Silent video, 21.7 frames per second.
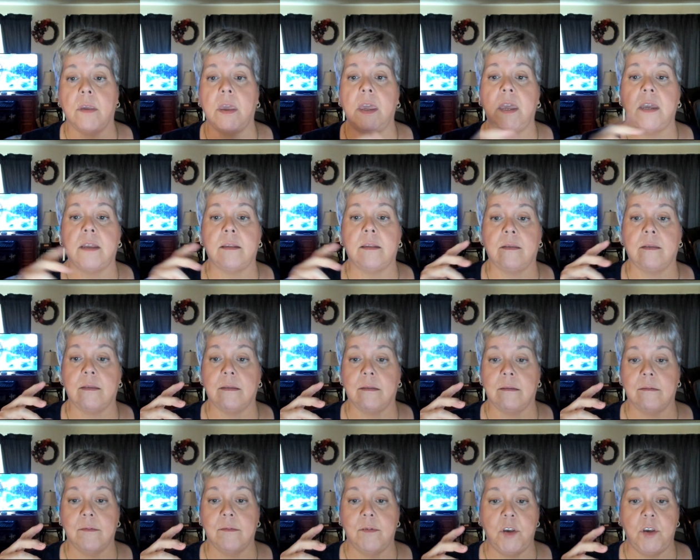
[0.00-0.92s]
it's
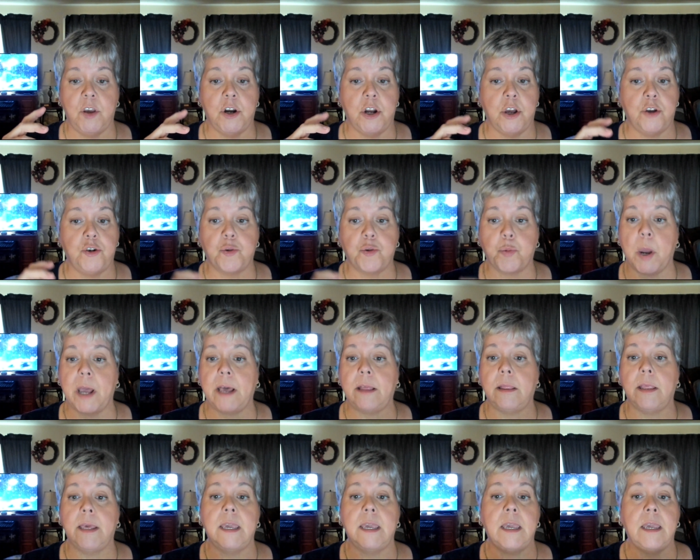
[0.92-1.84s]
you know,
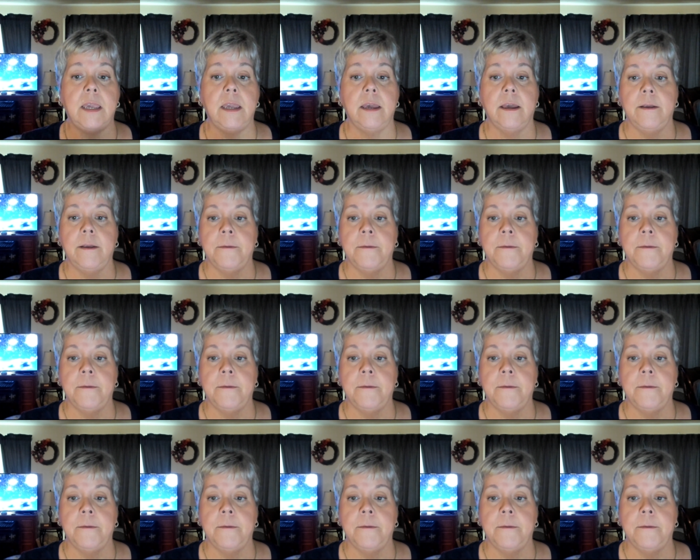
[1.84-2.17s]
directly,